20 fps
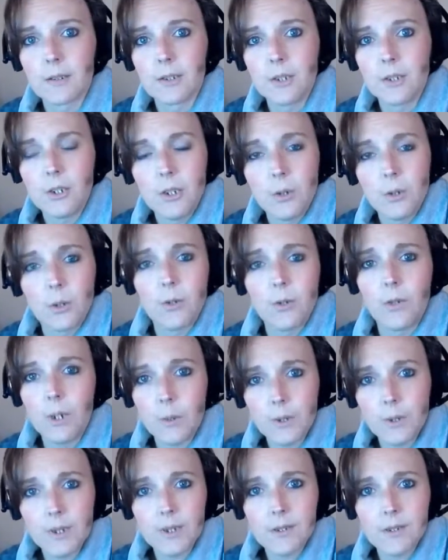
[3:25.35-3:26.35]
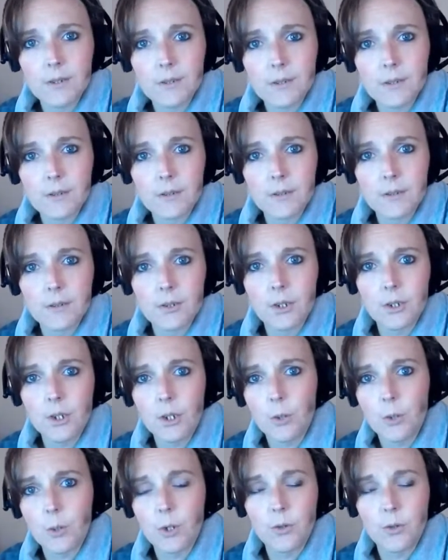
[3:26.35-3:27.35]
Do you agree with this? Do
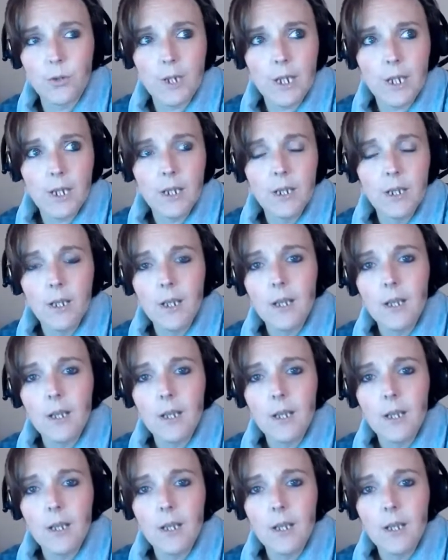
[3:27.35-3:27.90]
you agree